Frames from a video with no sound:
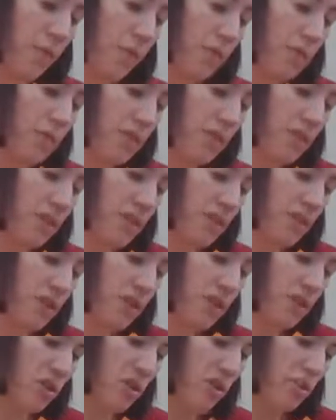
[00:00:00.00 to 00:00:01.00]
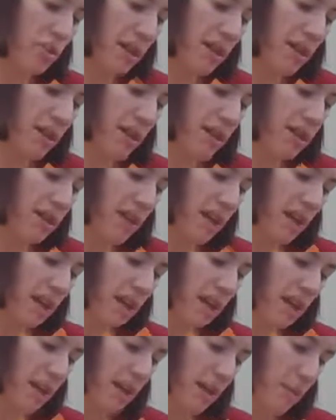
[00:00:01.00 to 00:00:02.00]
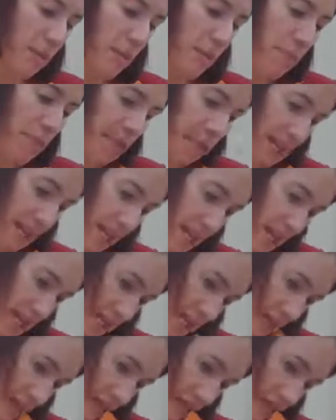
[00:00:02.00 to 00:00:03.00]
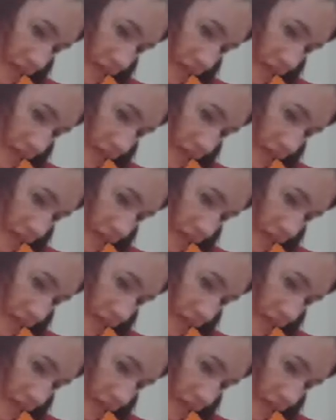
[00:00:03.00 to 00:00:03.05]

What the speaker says: Oh, sorry, just got married, a bit busy.